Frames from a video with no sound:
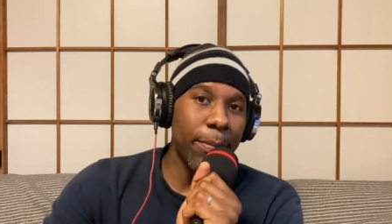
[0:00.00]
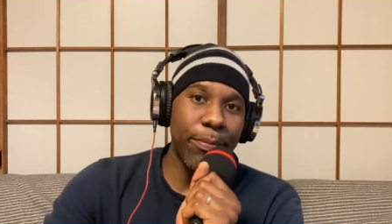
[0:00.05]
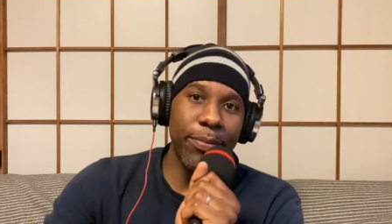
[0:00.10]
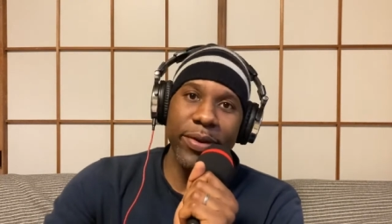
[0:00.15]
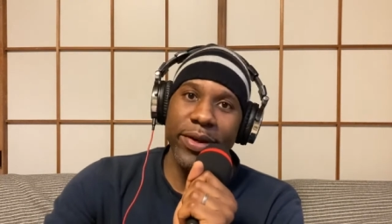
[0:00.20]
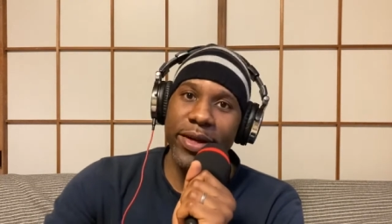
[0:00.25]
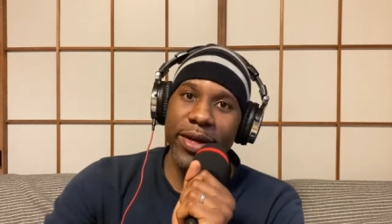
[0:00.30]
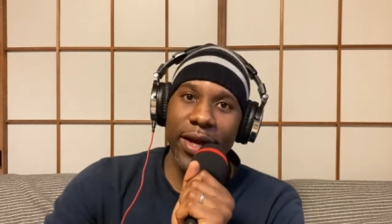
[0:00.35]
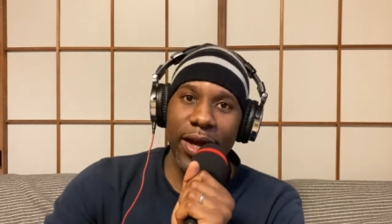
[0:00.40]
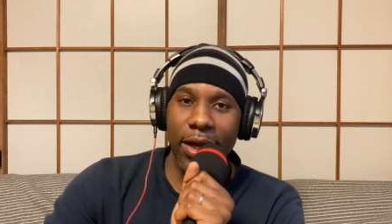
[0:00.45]

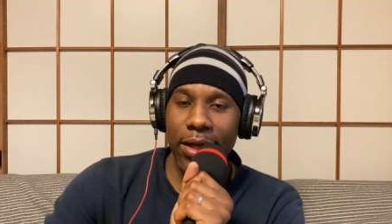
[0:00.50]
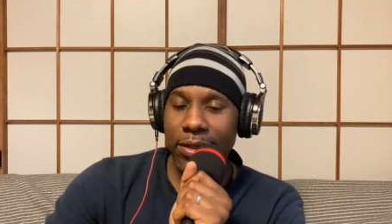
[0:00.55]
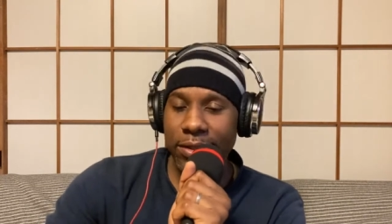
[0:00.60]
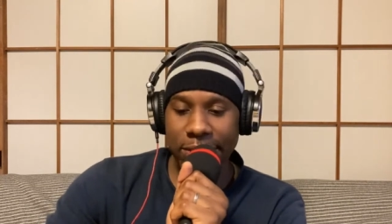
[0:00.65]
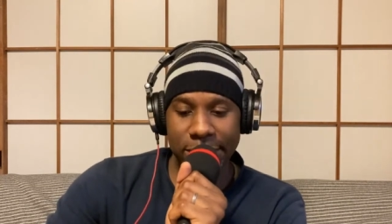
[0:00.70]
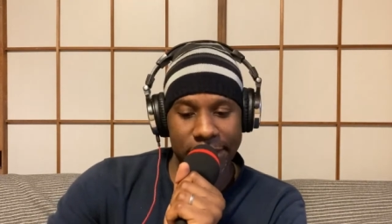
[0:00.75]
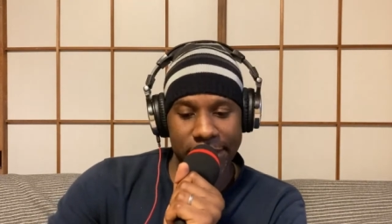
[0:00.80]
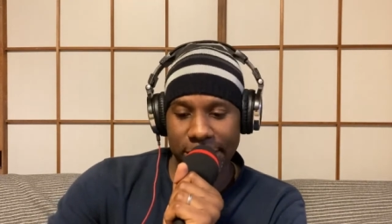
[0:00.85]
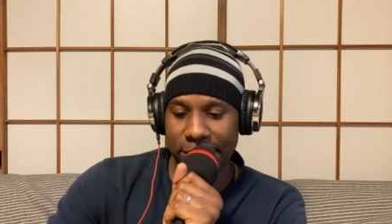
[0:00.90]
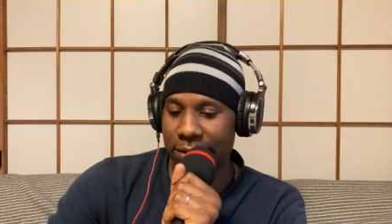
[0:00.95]
but I'll
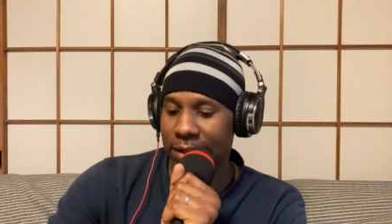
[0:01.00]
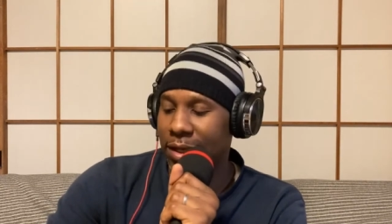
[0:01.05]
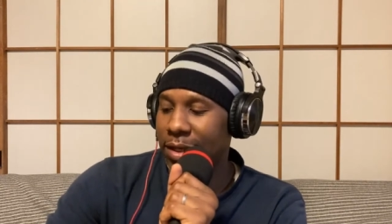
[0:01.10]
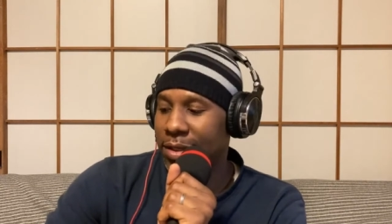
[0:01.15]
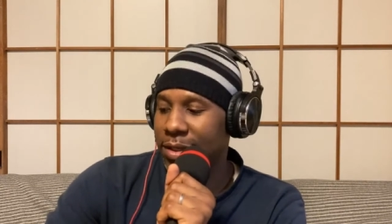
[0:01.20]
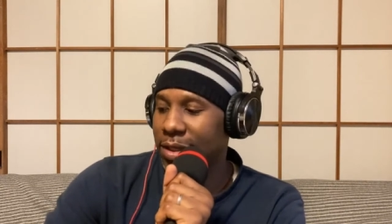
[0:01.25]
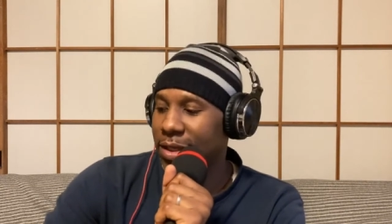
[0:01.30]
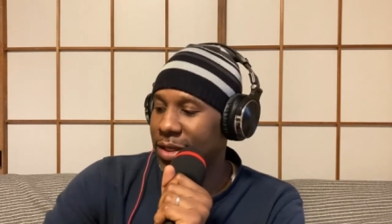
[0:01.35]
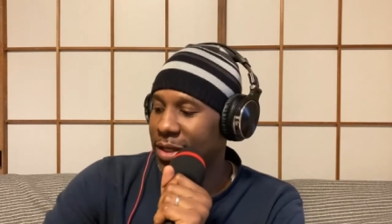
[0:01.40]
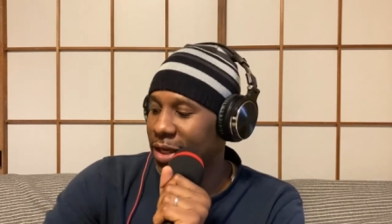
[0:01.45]
just tell
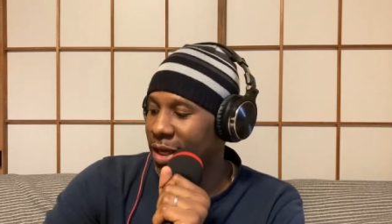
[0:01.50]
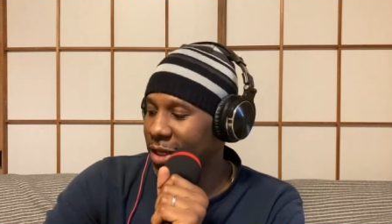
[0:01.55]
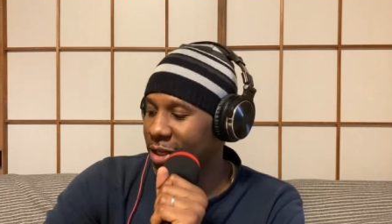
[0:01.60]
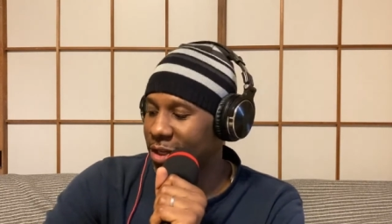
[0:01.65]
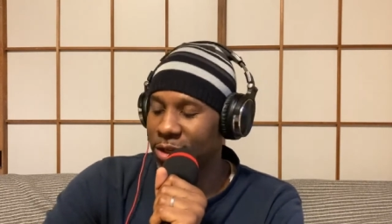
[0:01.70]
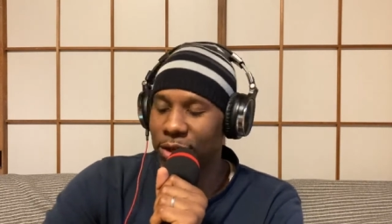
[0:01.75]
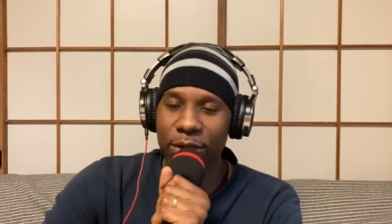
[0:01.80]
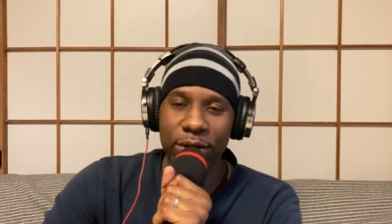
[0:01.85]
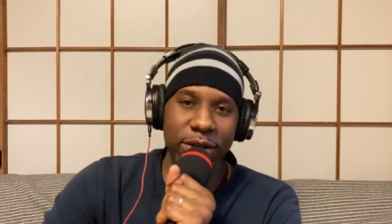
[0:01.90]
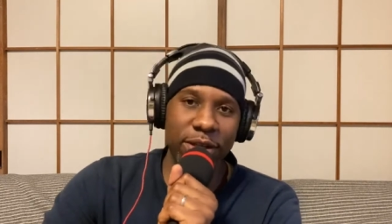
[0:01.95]
you,
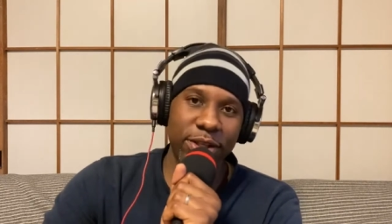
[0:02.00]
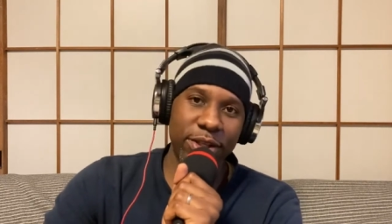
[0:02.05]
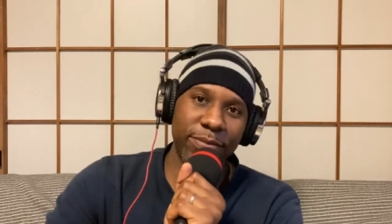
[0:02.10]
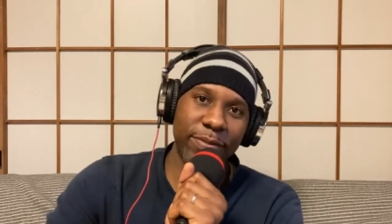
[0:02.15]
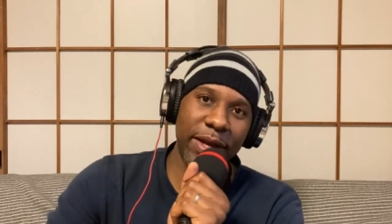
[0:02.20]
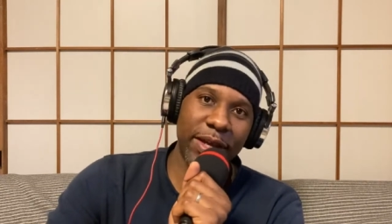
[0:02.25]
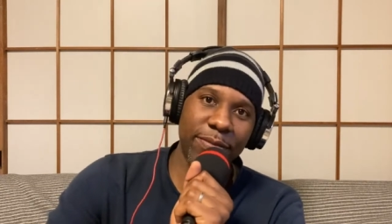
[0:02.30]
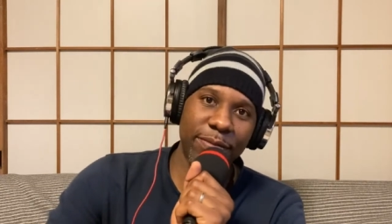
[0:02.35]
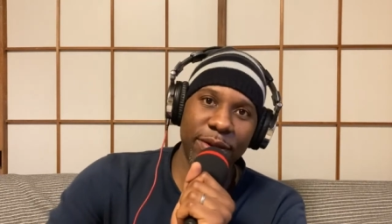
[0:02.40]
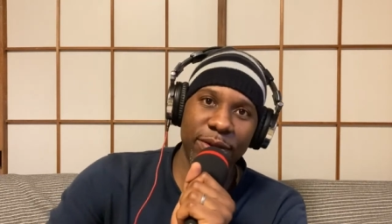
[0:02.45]
because you
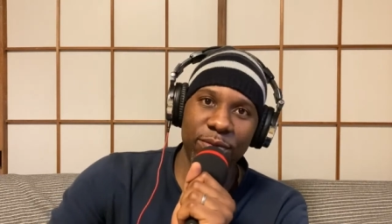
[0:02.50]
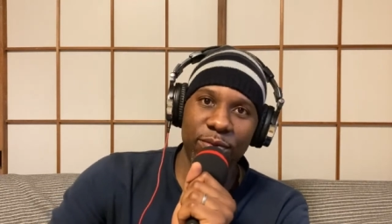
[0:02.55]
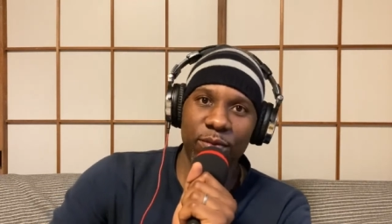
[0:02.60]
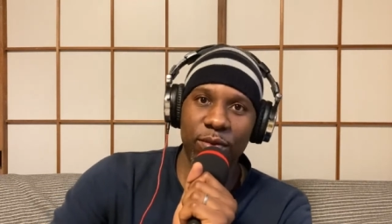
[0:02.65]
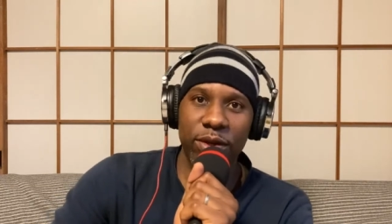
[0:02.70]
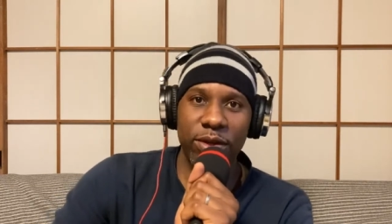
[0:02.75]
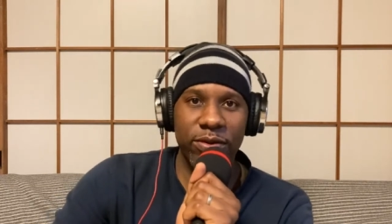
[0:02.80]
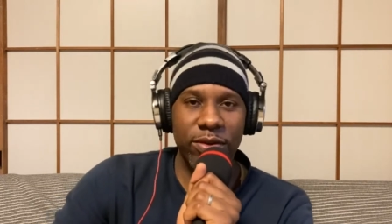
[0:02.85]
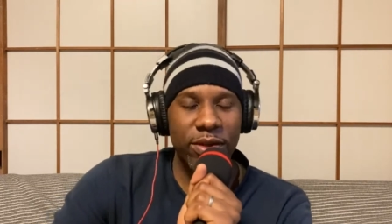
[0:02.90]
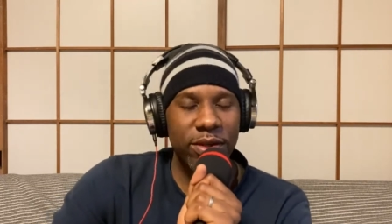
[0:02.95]
might have been
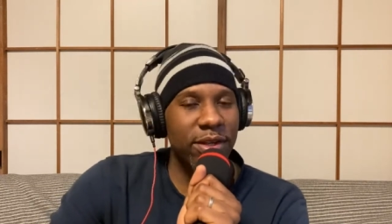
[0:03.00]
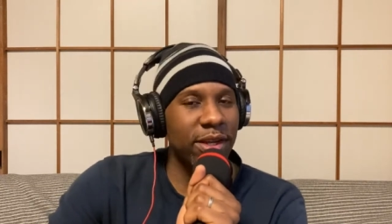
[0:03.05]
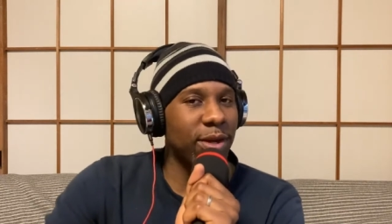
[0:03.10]
wondering,